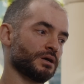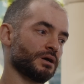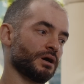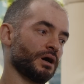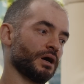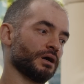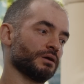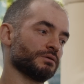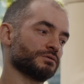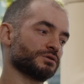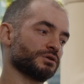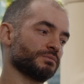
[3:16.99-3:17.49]

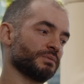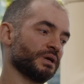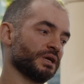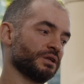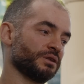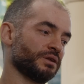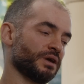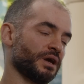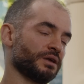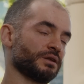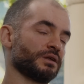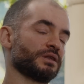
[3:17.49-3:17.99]
I also
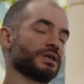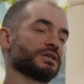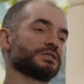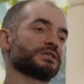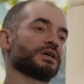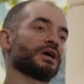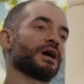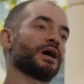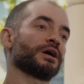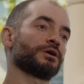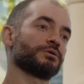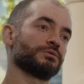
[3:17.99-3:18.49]
maintain that as
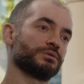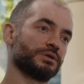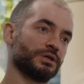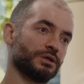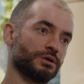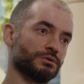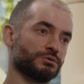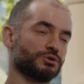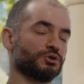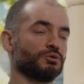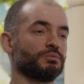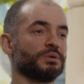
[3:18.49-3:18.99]
AI
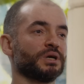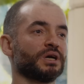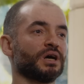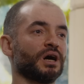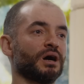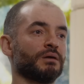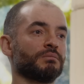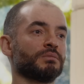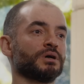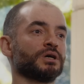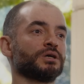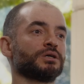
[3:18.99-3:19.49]
continues to
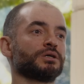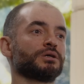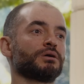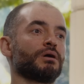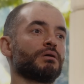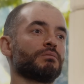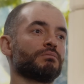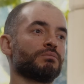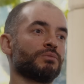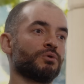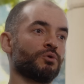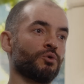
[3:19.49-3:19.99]
become
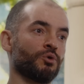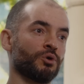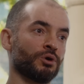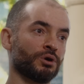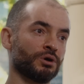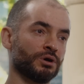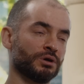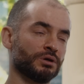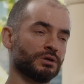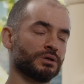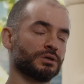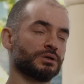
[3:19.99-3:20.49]

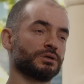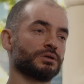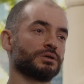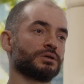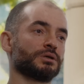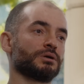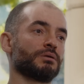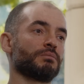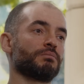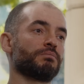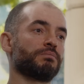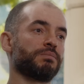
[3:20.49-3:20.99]
more
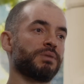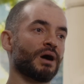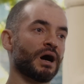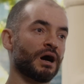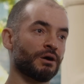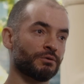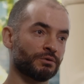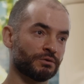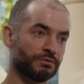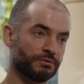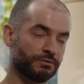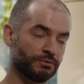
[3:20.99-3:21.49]

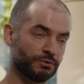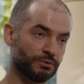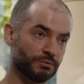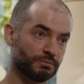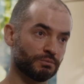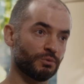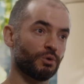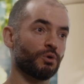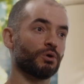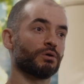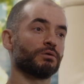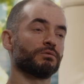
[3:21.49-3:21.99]
powerful,
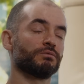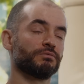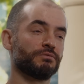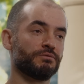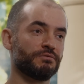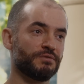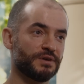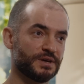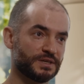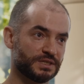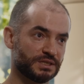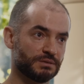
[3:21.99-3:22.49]
more
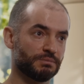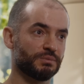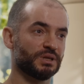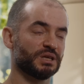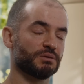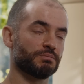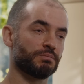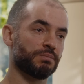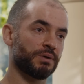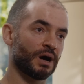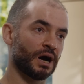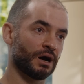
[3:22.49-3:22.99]
visibly
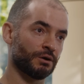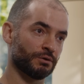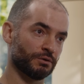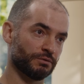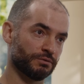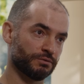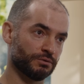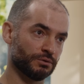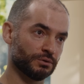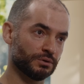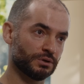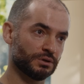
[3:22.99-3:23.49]

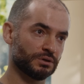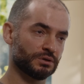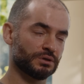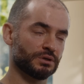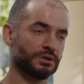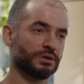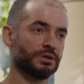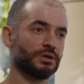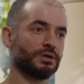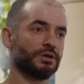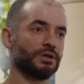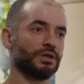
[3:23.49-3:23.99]
powerful,
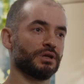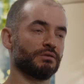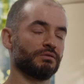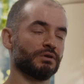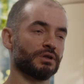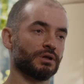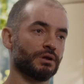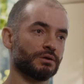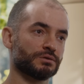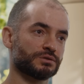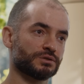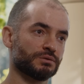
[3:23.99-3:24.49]
there
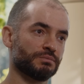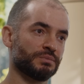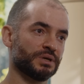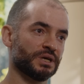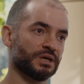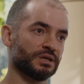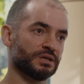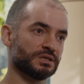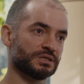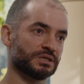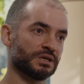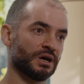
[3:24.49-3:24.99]
will also be
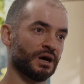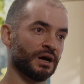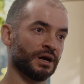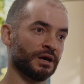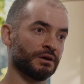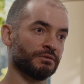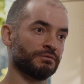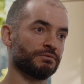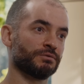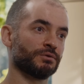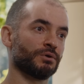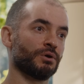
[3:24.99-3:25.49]
a
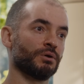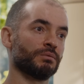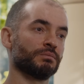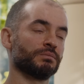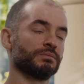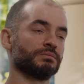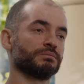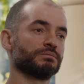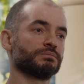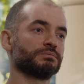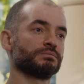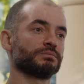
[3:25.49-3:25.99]
desire
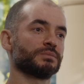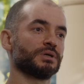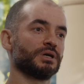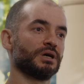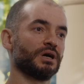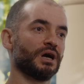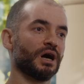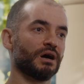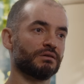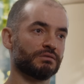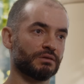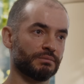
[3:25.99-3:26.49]
from
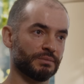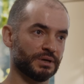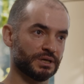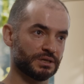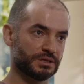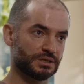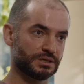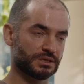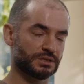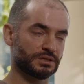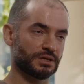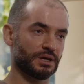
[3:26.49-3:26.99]

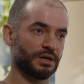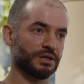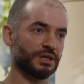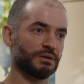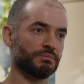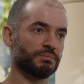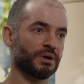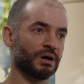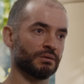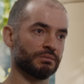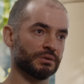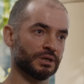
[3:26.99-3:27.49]
governments and the
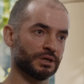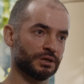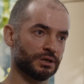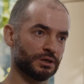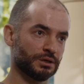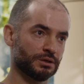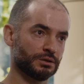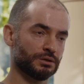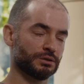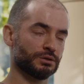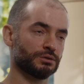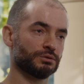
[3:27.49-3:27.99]
public
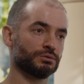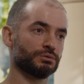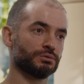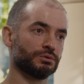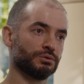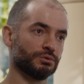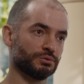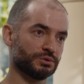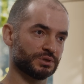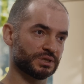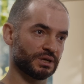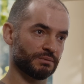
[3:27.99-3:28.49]
to
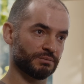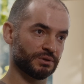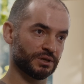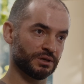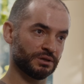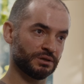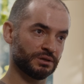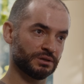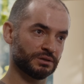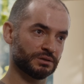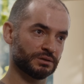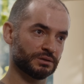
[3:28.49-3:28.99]
do
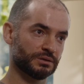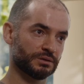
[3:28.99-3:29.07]
something.